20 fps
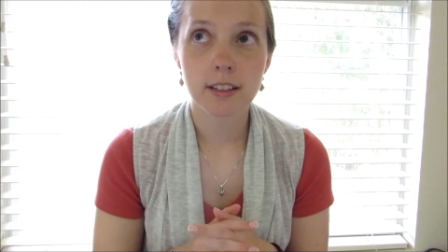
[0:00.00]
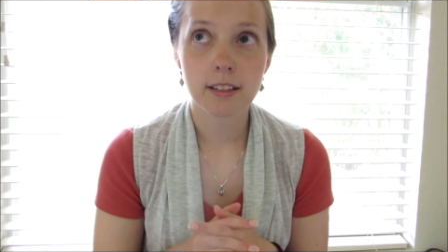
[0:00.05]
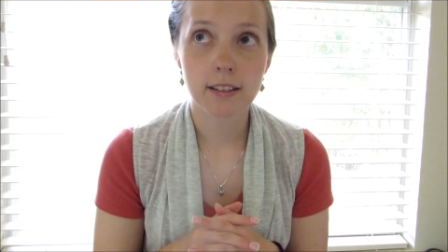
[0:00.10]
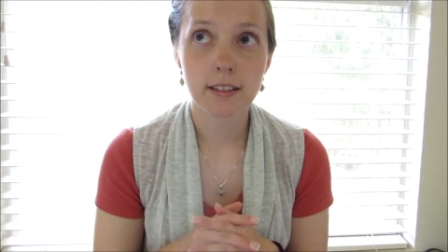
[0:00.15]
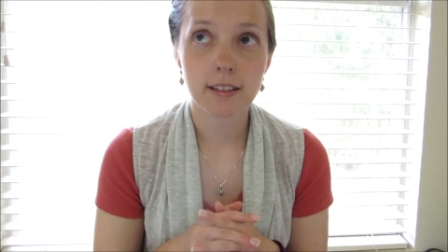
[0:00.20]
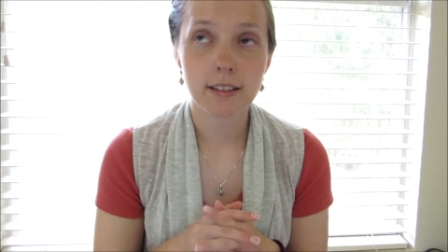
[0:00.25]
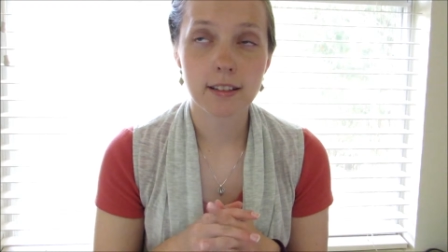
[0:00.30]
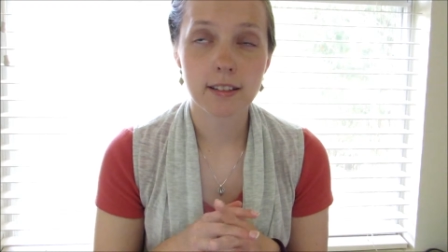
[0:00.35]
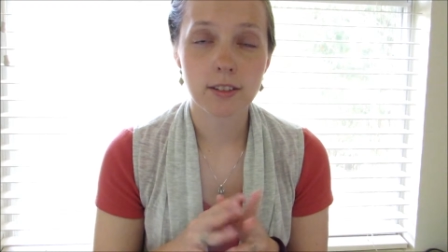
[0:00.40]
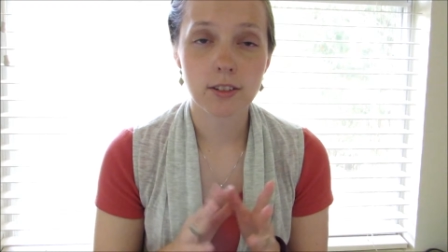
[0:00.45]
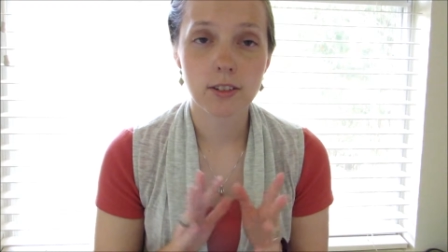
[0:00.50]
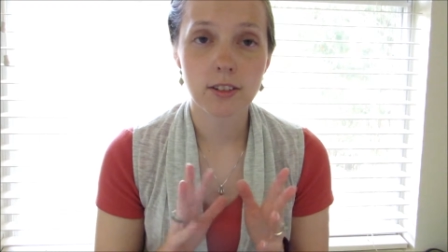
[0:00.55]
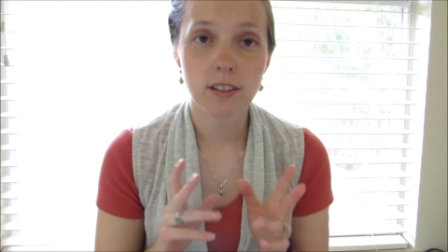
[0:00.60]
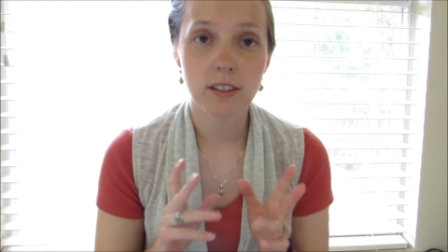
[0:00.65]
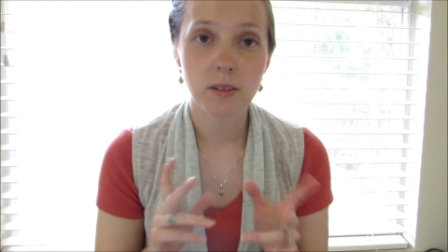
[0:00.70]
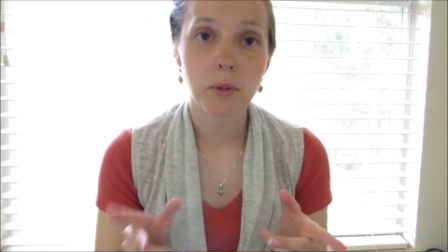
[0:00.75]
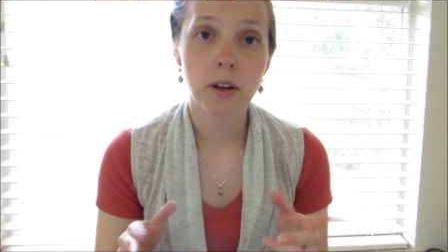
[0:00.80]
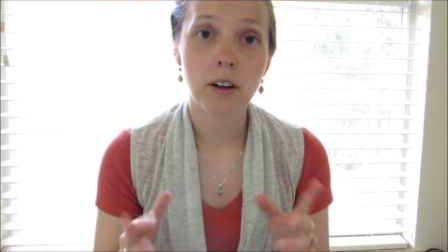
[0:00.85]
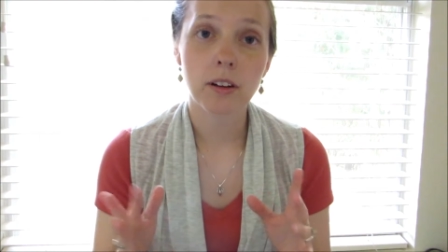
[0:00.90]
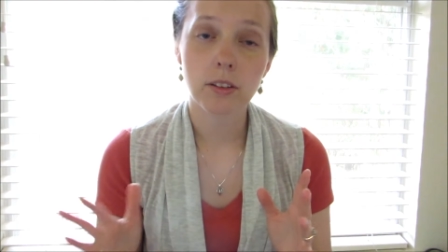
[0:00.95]
is
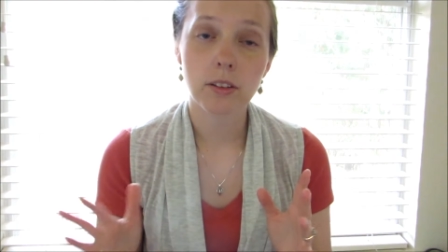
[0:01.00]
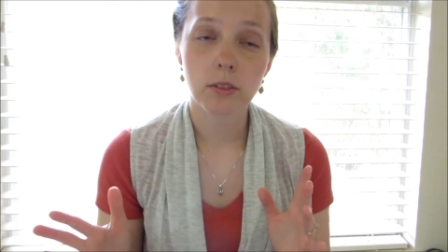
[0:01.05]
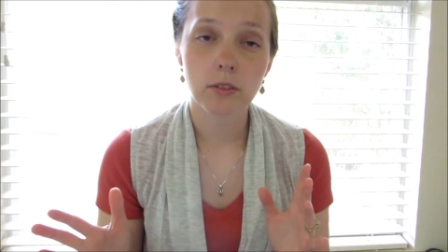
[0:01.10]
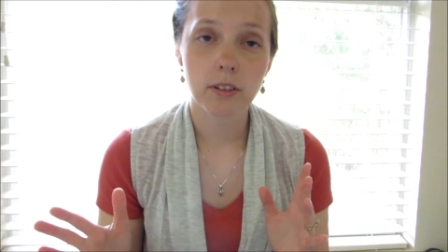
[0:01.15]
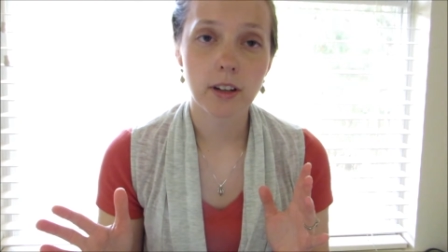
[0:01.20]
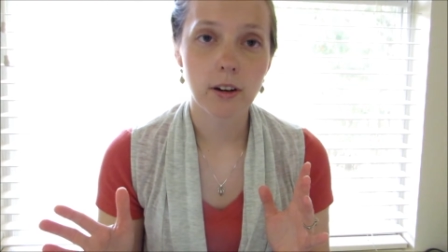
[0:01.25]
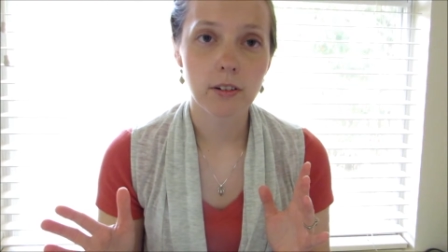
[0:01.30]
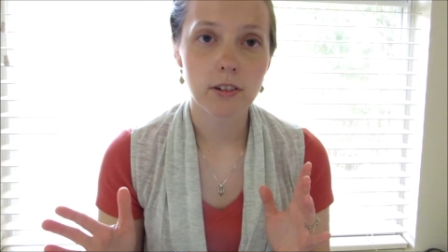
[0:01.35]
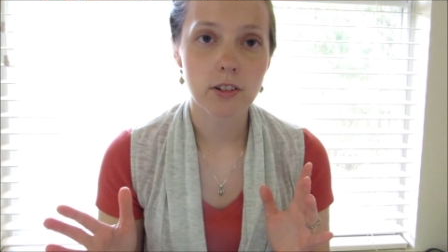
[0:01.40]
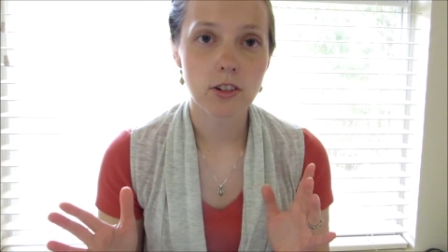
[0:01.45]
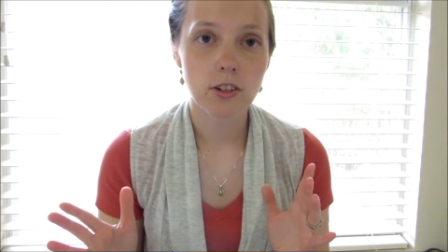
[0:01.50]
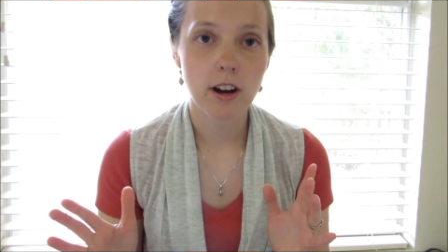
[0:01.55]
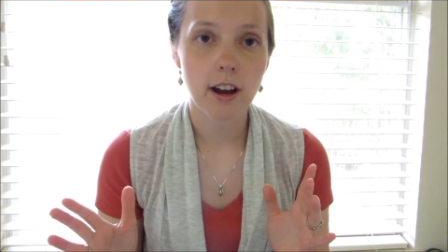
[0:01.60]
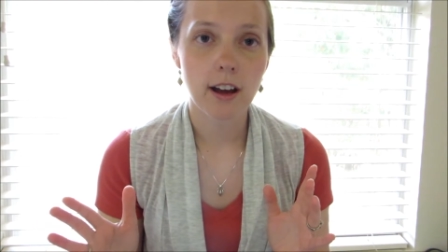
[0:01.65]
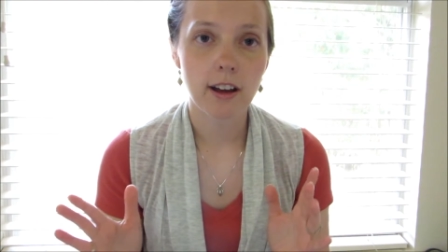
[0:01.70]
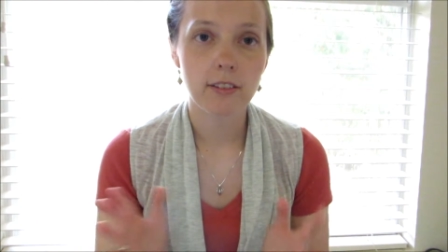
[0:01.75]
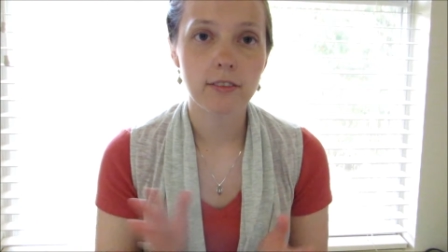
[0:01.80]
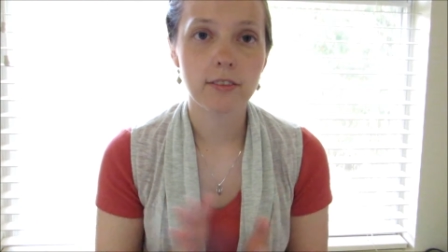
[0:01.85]
usually about a 3-hour drive.